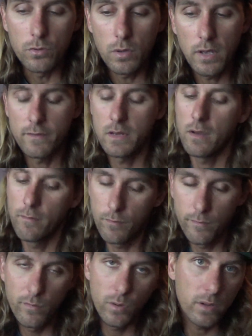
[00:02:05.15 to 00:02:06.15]
You have to
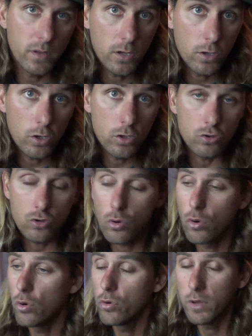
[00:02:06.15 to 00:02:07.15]
have really good
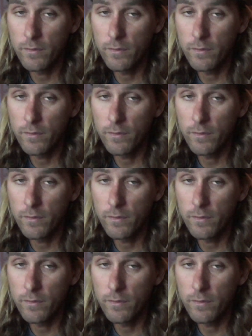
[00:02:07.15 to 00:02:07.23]
control.